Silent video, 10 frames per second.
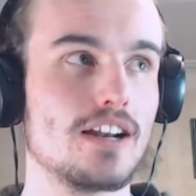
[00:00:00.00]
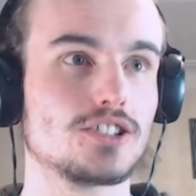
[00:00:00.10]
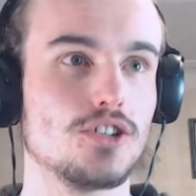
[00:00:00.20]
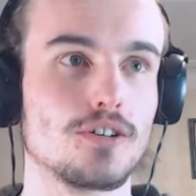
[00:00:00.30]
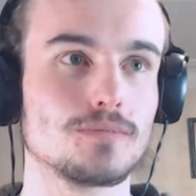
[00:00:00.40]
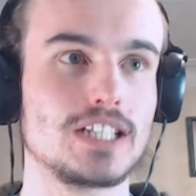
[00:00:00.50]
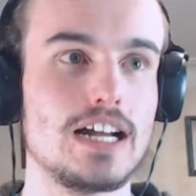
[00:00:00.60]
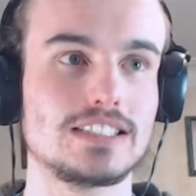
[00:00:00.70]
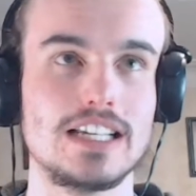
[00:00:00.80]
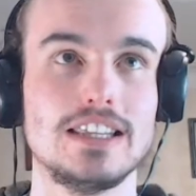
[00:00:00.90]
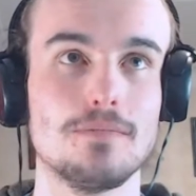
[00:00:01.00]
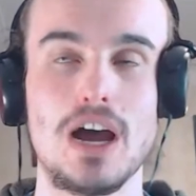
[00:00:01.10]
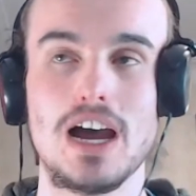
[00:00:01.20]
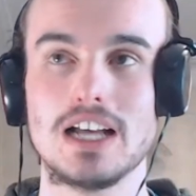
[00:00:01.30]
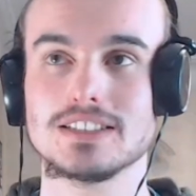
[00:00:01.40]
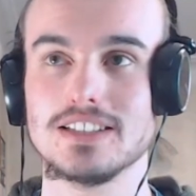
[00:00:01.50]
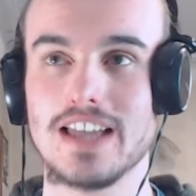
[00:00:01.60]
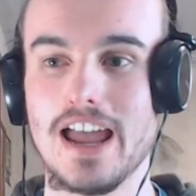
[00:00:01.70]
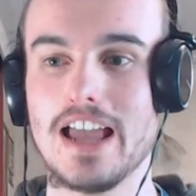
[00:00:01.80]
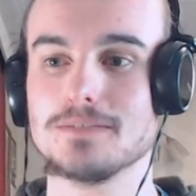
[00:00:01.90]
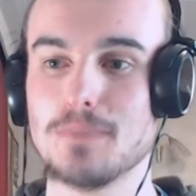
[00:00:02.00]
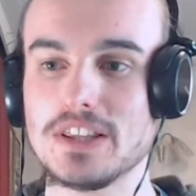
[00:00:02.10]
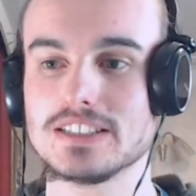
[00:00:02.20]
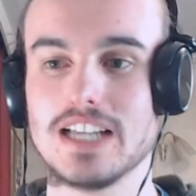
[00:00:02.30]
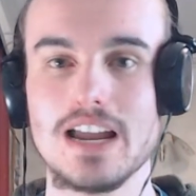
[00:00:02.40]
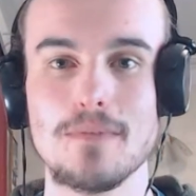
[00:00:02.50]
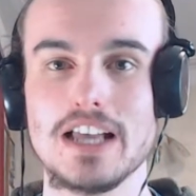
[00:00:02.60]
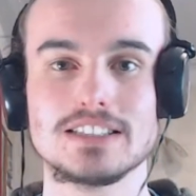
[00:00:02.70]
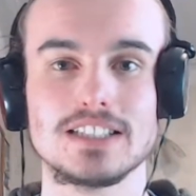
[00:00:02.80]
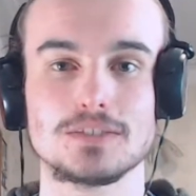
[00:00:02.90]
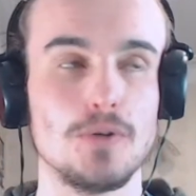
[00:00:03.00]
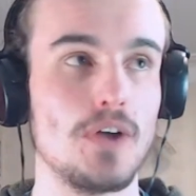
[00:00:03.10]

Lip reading: had a circumstance in the past that has been the same as this.